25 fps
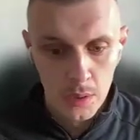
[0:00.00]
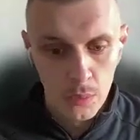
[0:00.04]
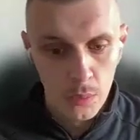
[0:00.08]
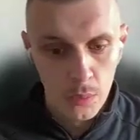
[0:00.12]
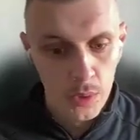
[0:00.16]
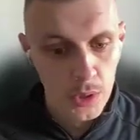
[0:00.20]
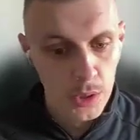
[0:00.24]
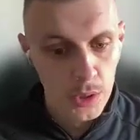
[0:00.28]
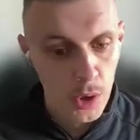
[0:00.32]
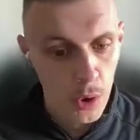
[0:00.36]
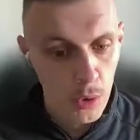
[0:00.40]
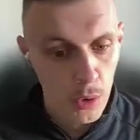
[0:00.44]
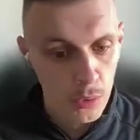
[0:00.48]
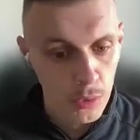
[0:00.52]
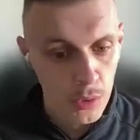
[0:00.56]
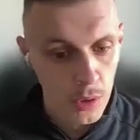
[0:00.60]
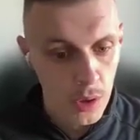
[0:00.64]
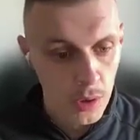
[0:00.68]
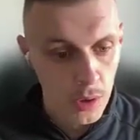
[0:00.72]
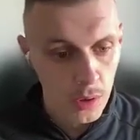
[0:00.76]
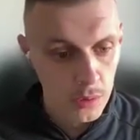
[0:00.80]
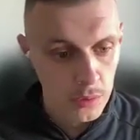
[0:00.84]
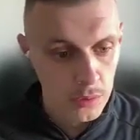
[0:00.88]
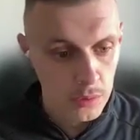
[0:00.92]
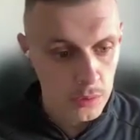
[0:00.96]
We know
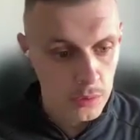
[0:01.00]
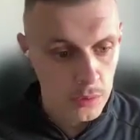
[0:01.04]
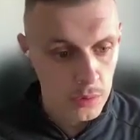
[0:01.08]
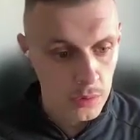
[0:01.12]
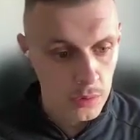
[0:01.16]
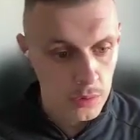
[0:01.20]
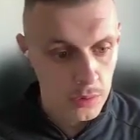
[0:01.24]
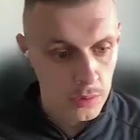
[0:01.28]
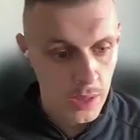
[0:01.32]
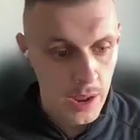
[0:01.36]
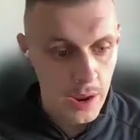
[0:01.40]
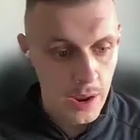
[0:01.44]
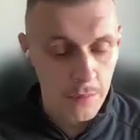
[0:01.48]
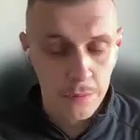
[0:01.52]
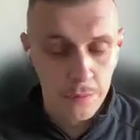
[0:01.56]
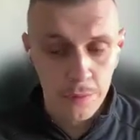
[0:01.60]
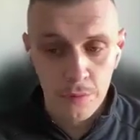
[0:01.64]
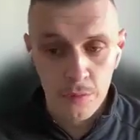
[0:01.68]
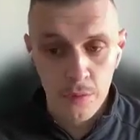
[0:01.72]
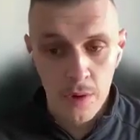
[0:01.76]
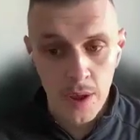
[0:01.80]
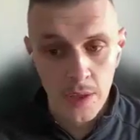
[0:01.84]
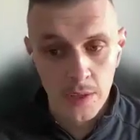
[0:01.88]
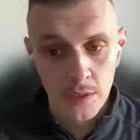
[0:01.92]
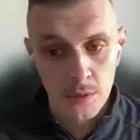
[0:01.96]
that they have
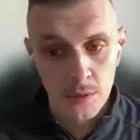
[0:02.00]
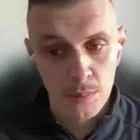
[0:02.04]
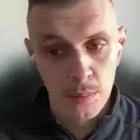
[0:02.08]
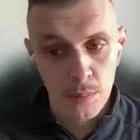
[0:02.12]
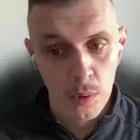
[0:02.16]
threats,